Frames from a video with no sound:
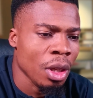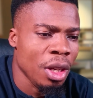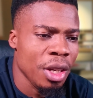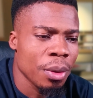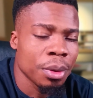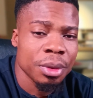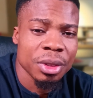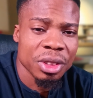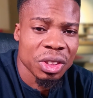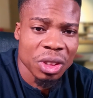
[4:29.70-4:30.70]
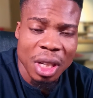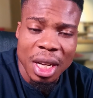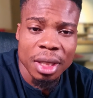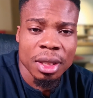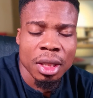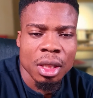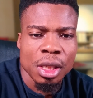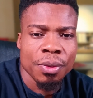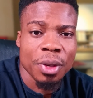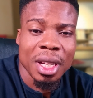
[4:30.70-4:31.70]
you know try
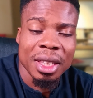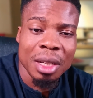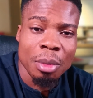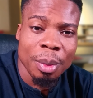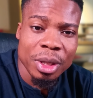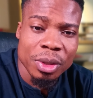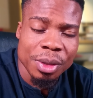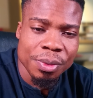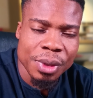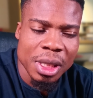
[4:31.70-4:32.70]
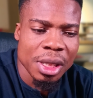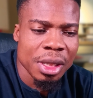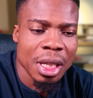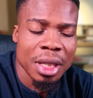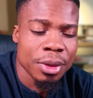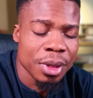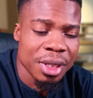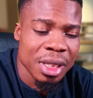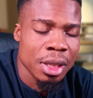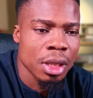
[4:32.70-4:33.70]
if you can take mama to the village uh, to the
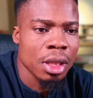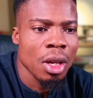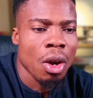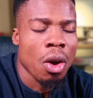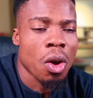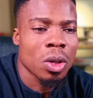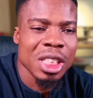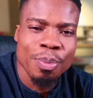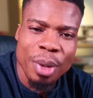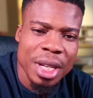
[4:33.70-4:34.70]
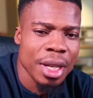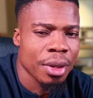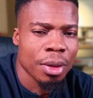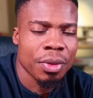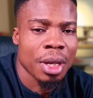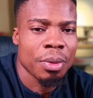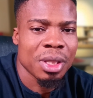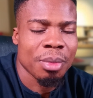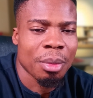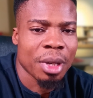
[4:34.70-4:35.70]
city or spend enough time
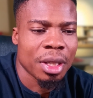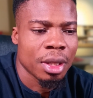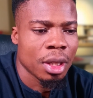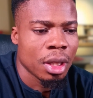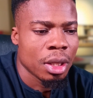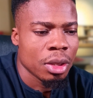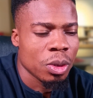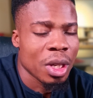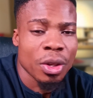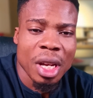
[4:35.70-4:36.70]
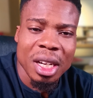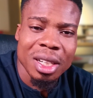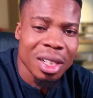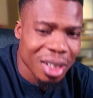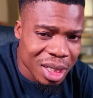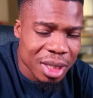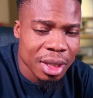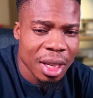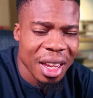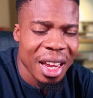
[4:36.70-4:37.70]
with mama so that you can
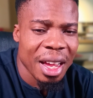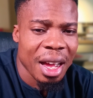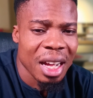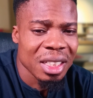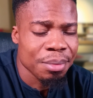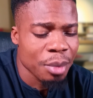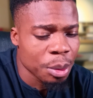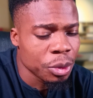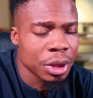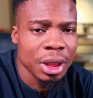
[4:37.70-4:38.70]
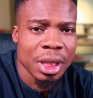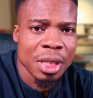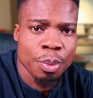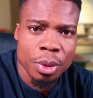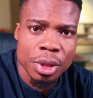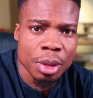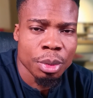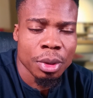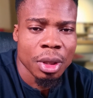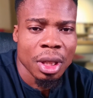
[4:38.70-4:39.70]
create as memory as
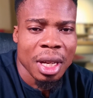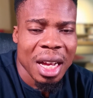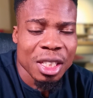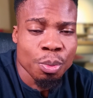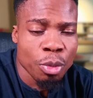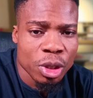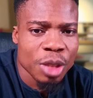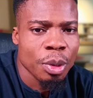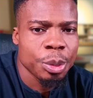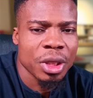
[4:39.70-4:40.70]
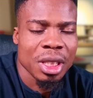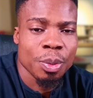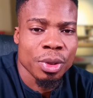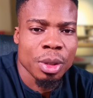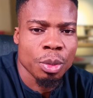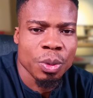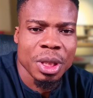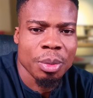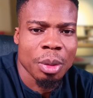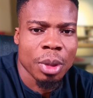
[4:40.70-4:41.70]
possible, as much memory as possible
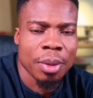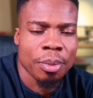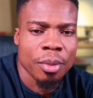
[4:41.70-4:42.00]
with Mama.